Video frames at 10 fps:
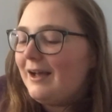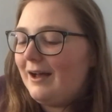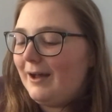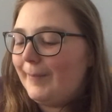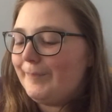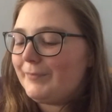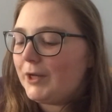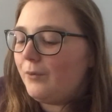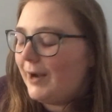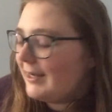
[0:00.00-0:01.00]
um,
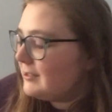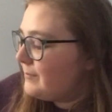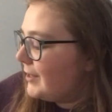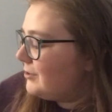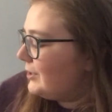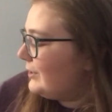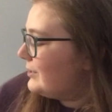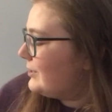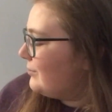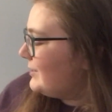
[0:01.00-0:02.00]
wax
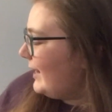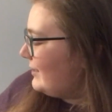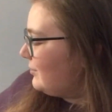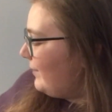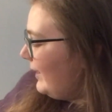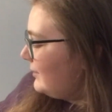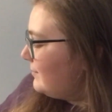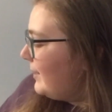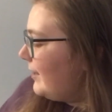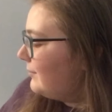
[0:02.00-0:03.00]
melters, use it as a
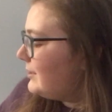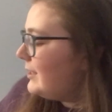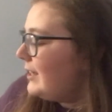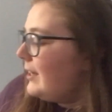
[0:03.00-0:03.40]
wax melt.